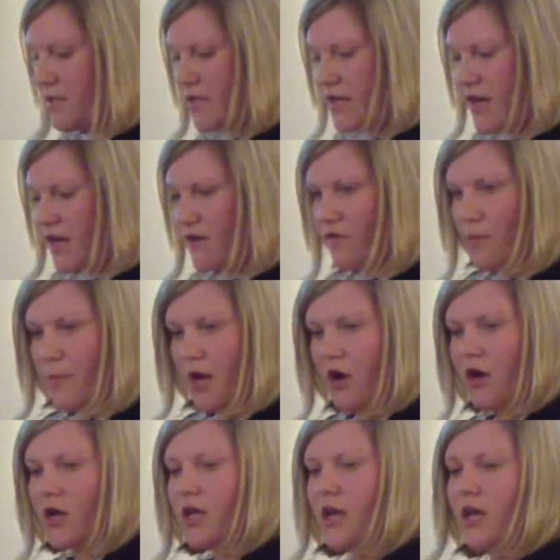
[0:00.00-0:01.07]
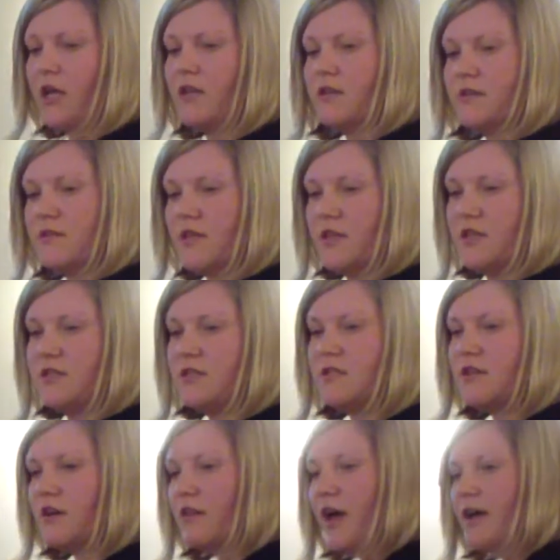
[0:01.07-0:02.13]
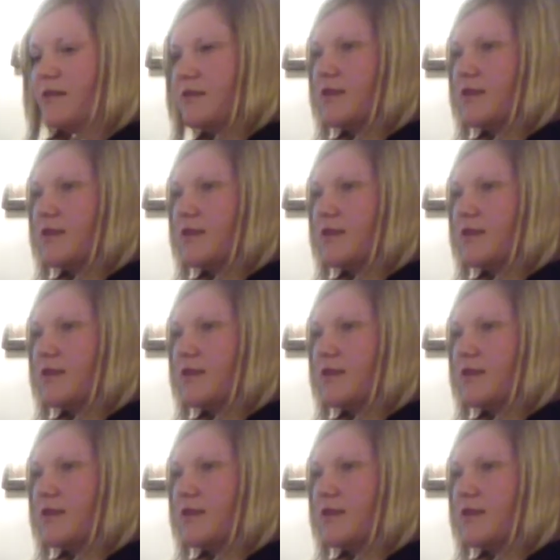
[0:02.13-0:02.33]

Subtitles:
to Native Americans, and this is our last